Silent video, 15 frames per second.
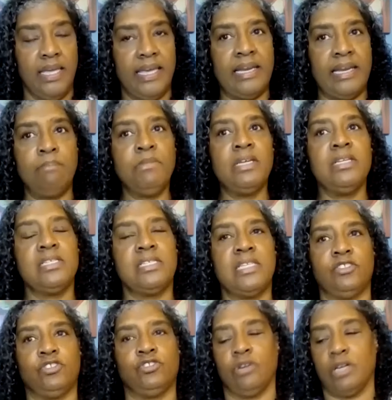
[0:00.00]
And I'm going to
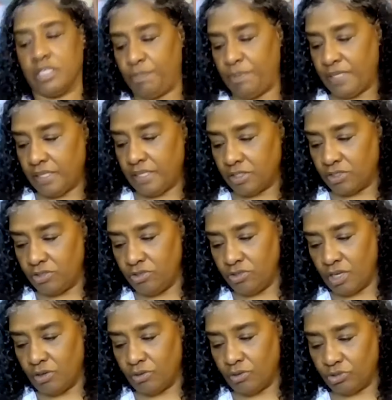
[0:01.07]
say trust because, you
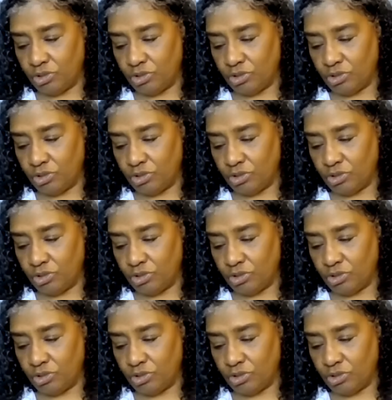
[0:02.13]
know,